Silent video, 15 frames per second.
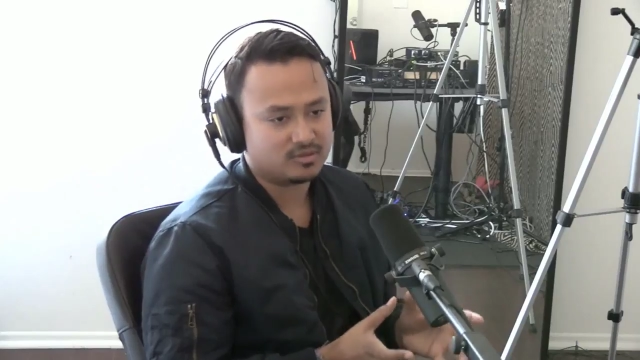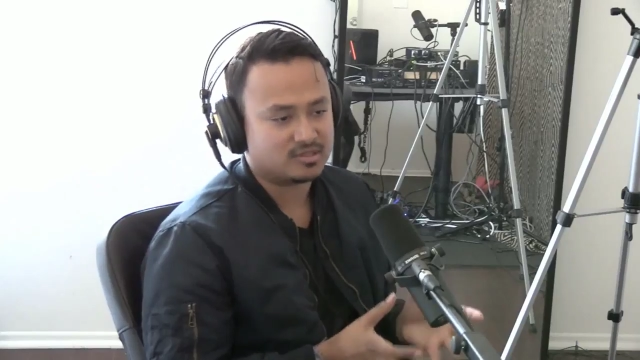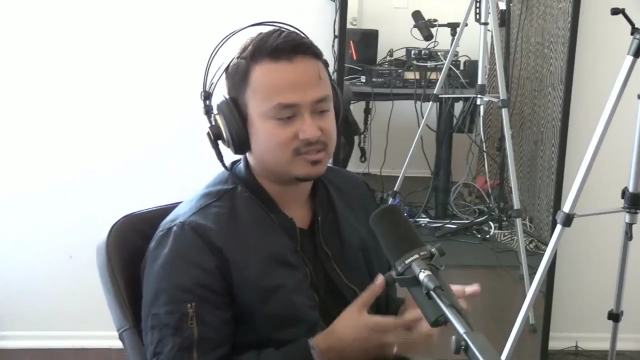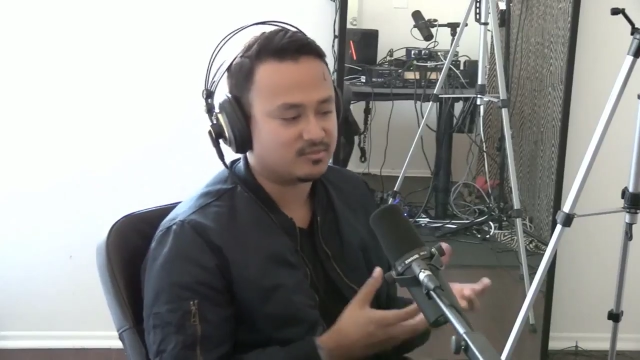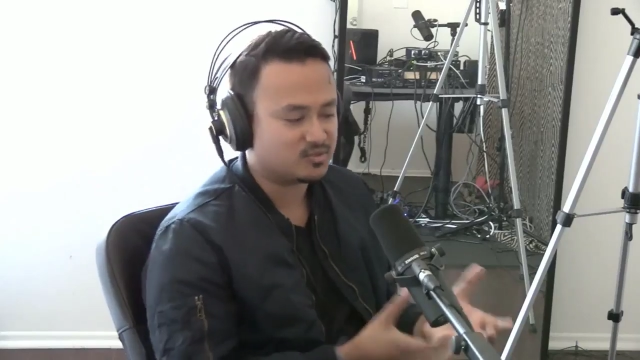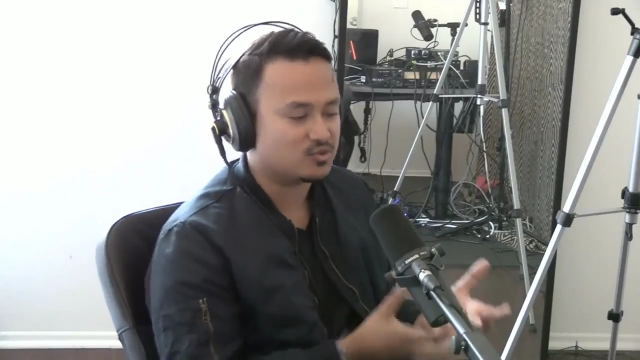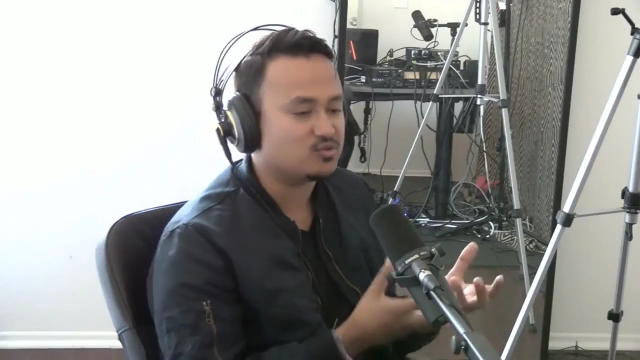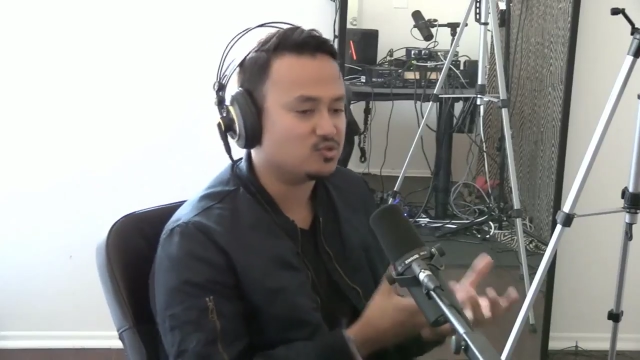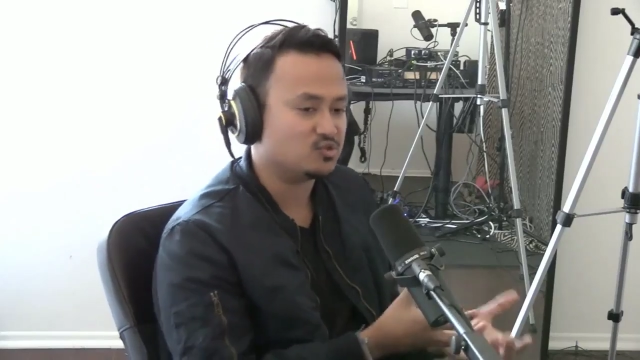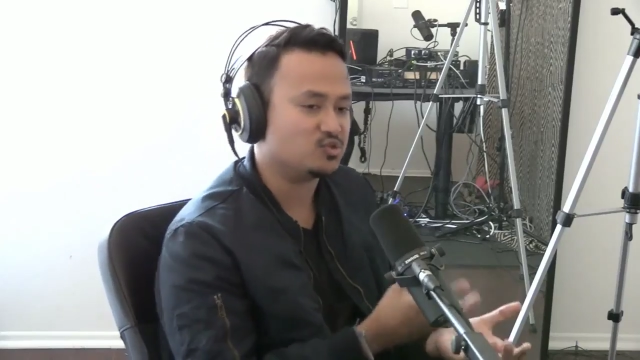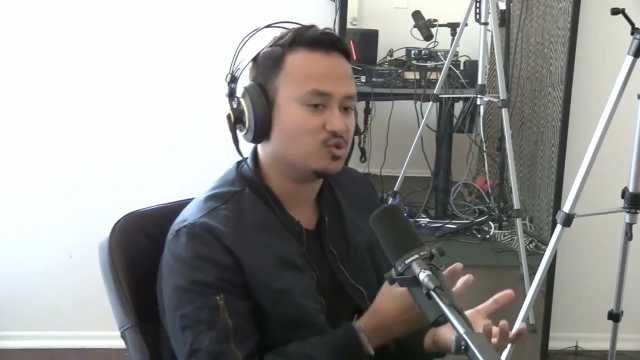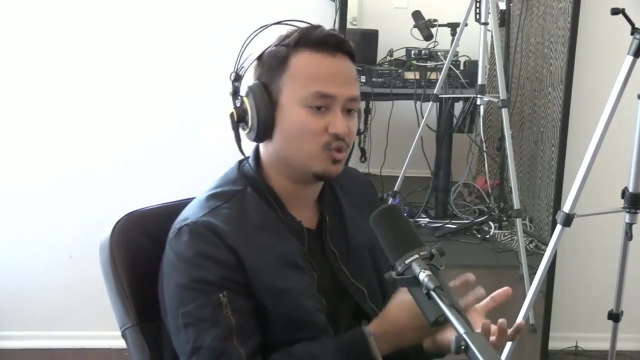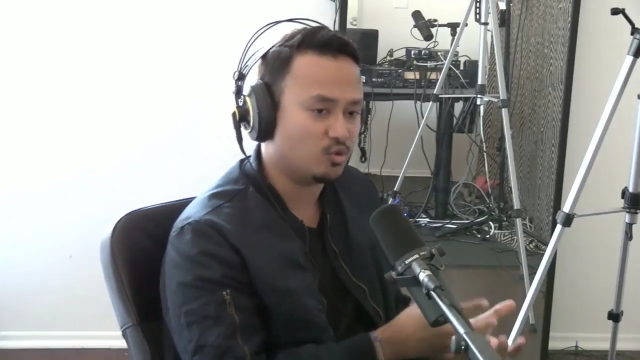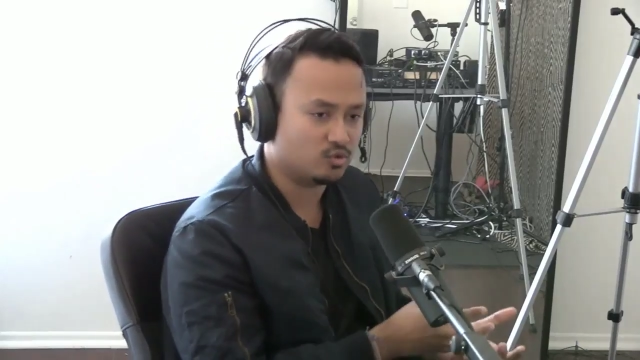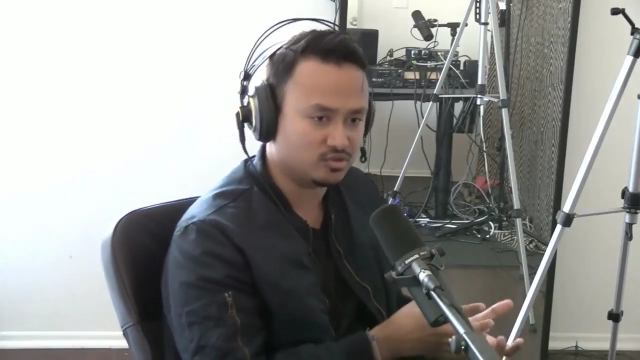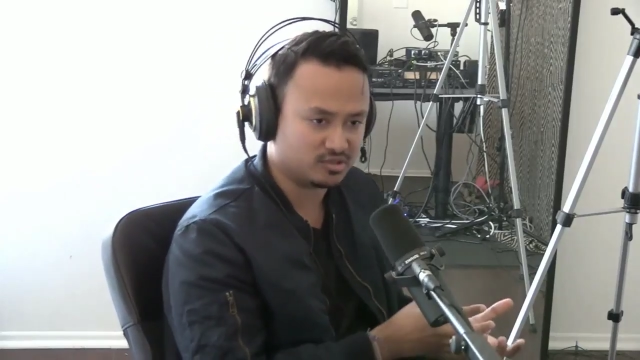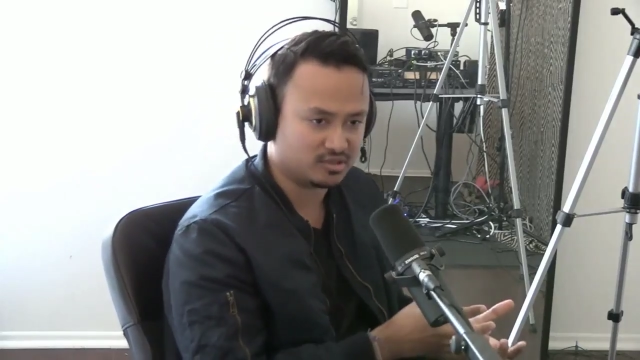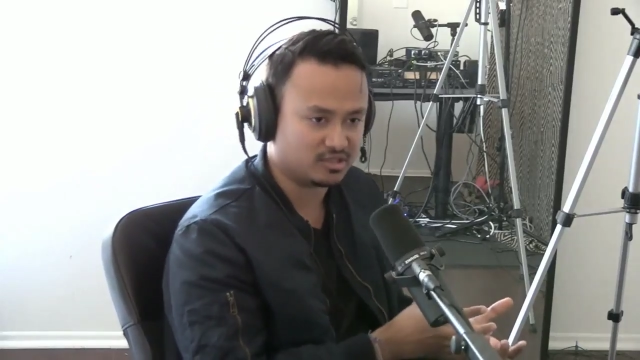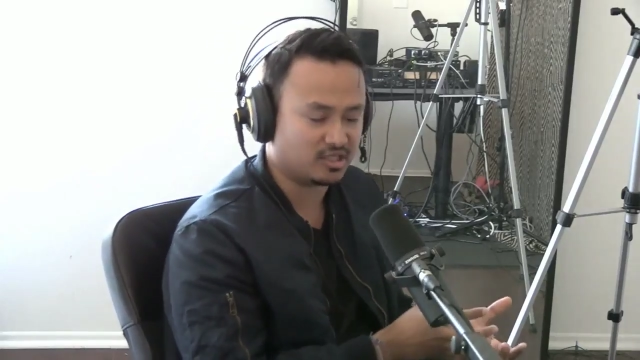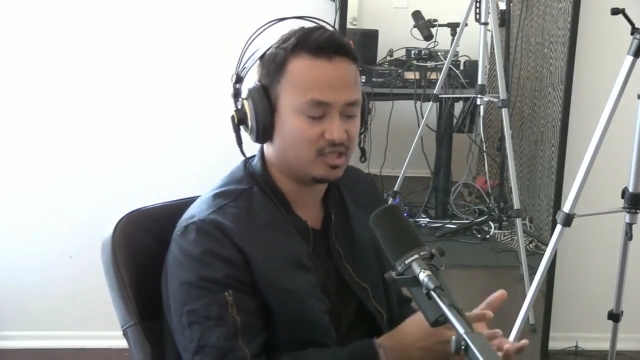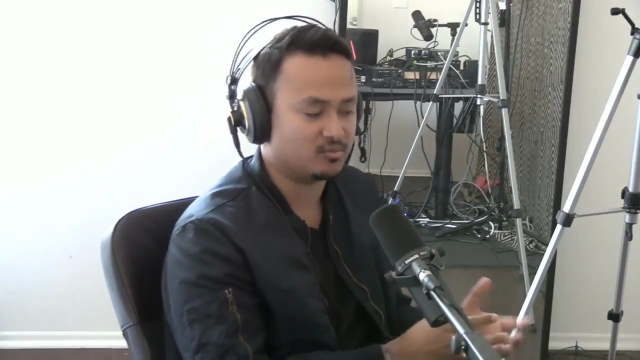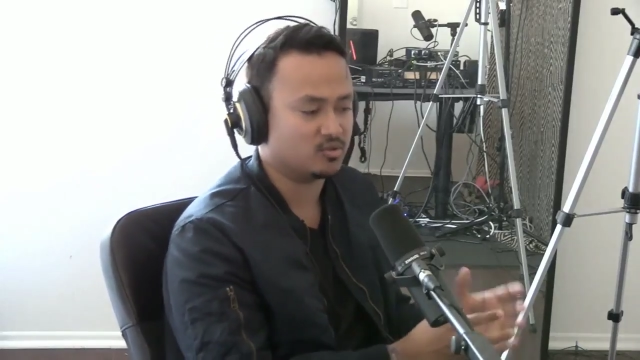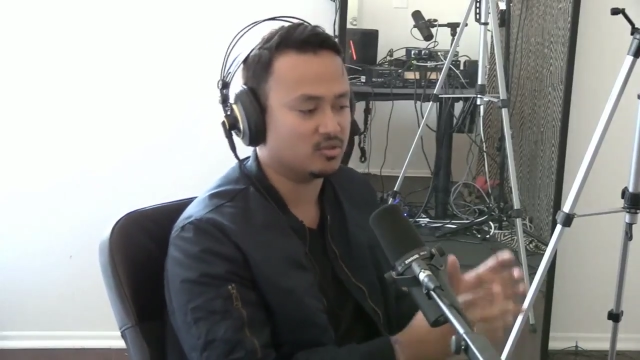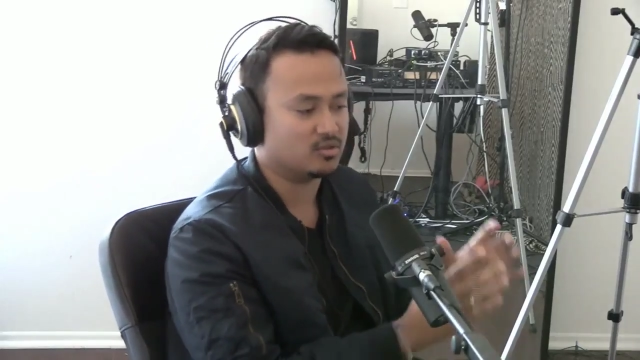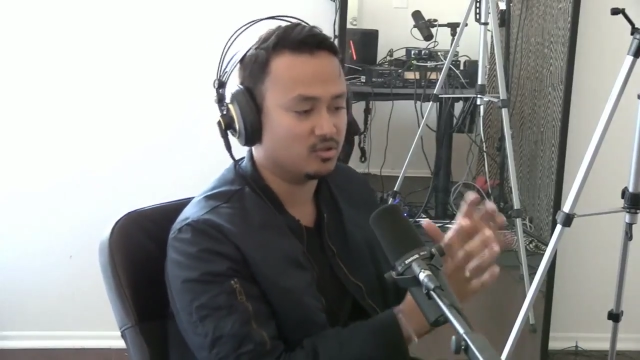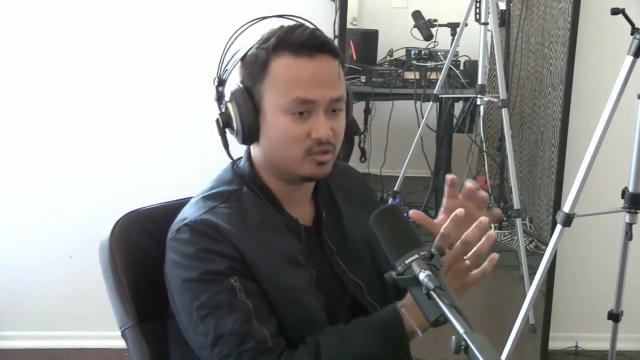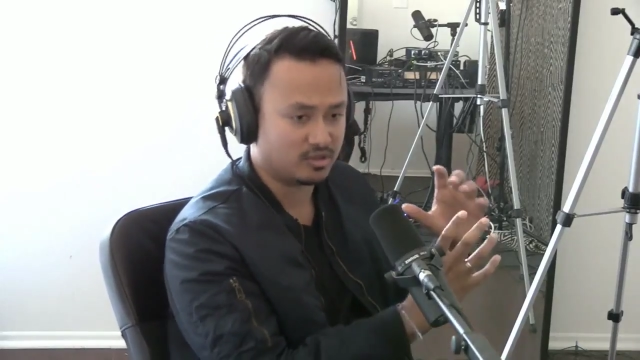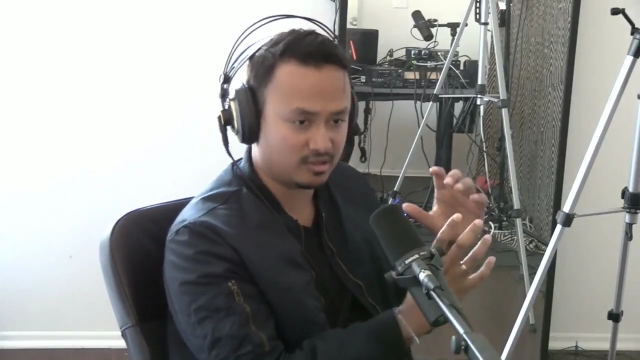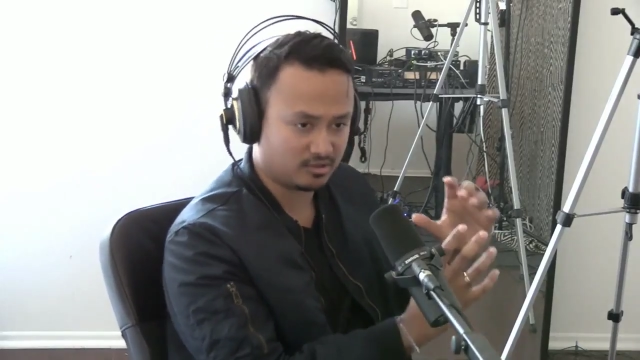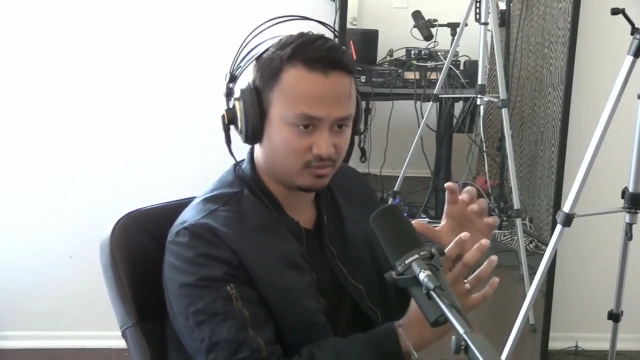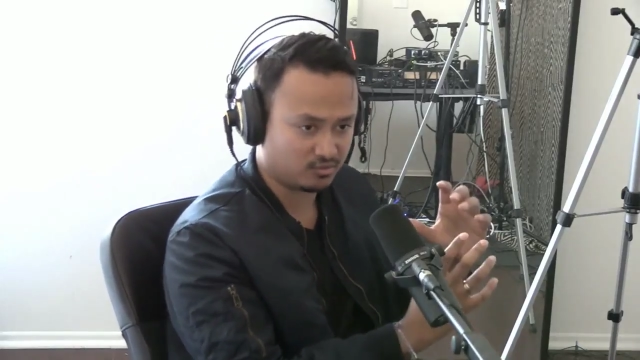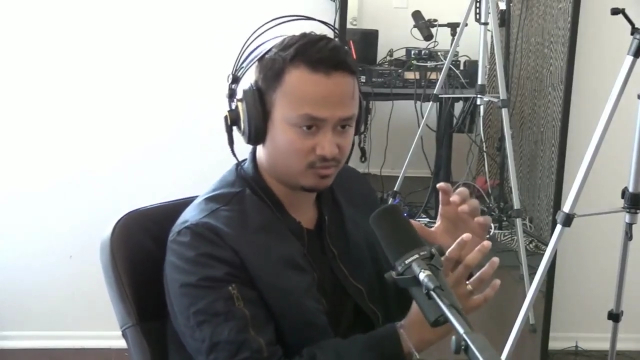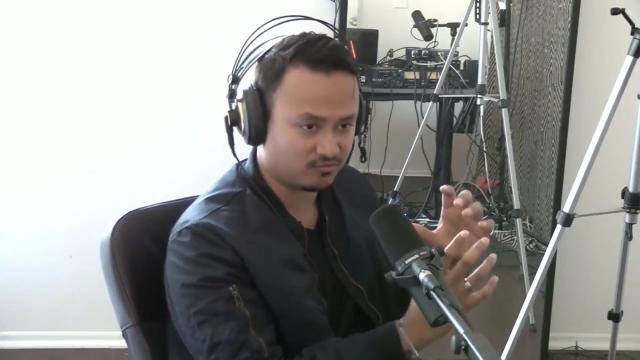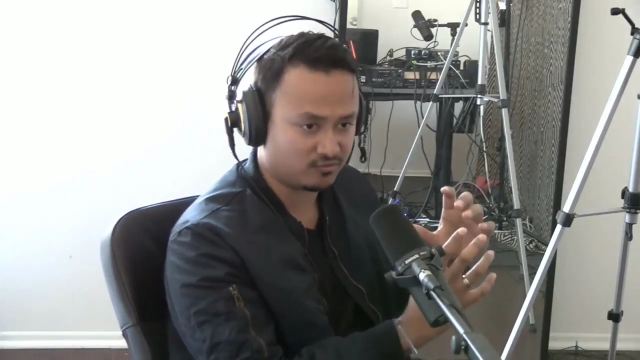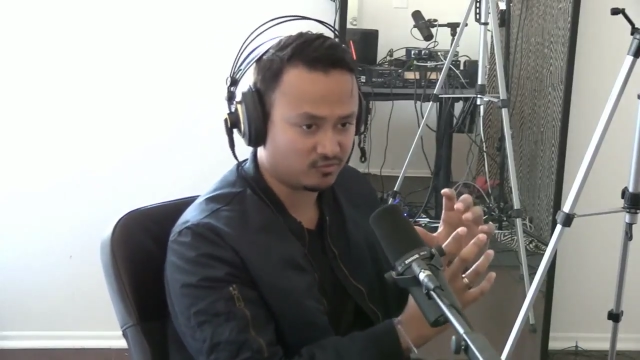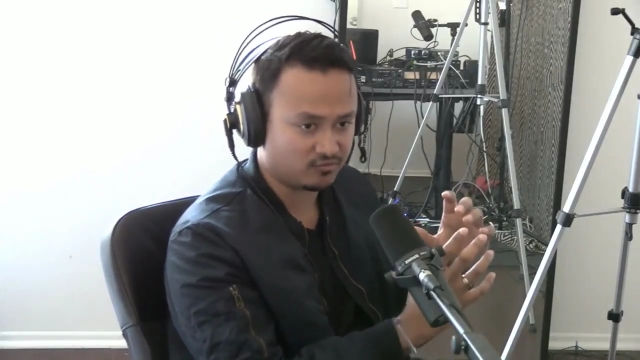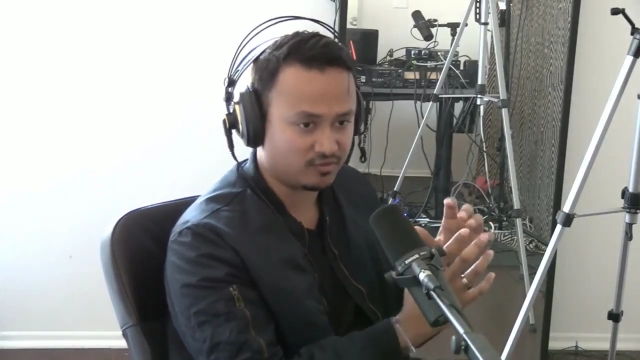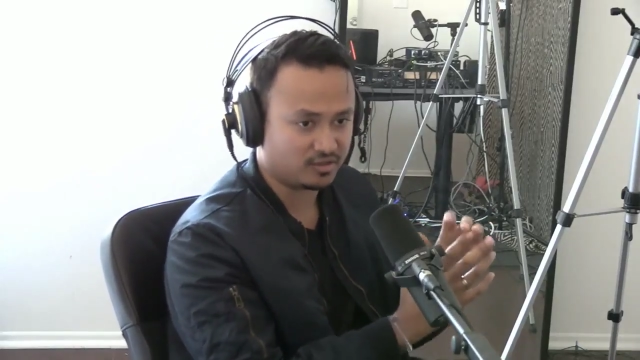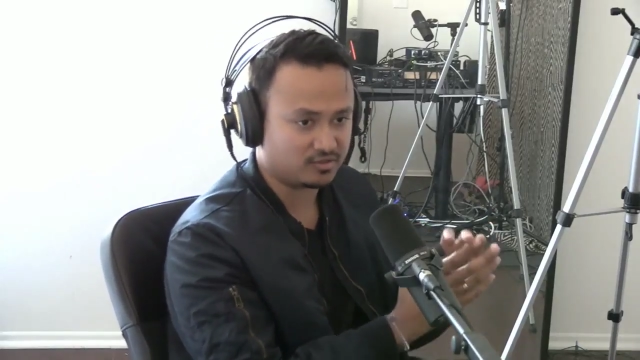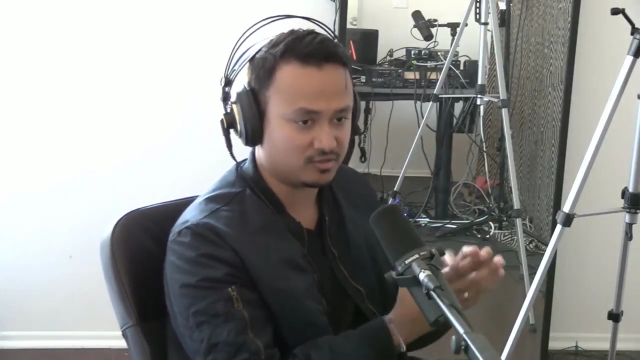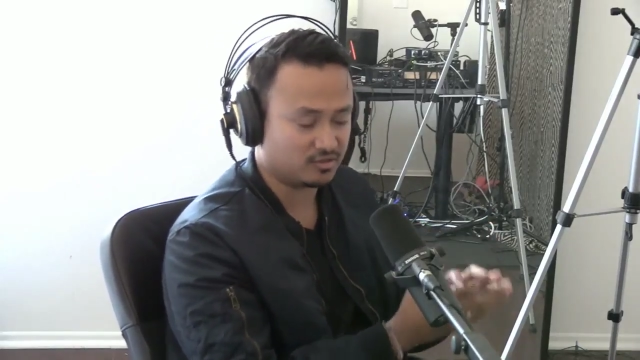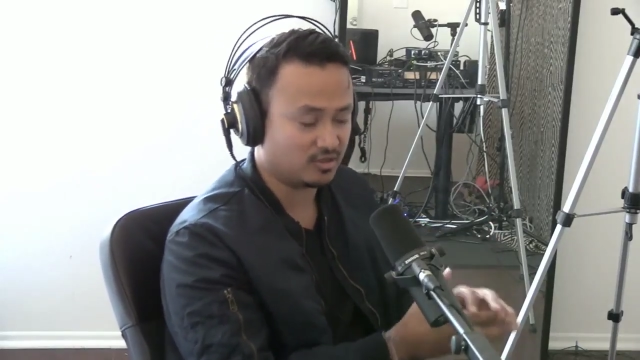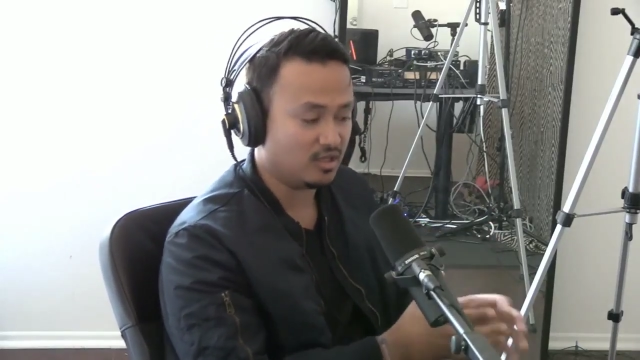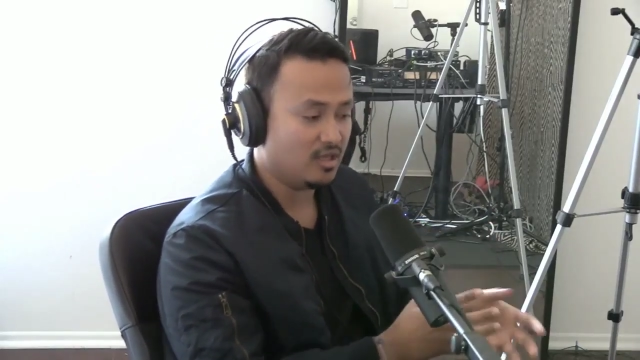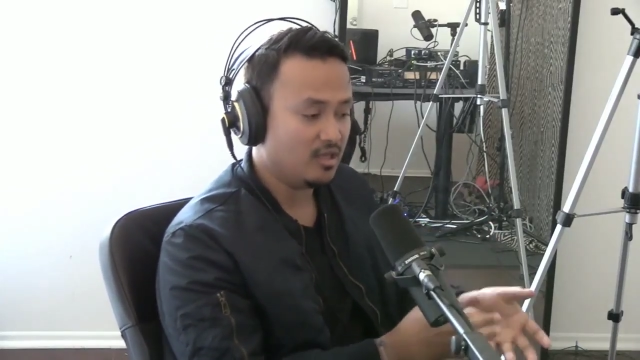because I'm so used to holding a camera, looking through the viewfinder,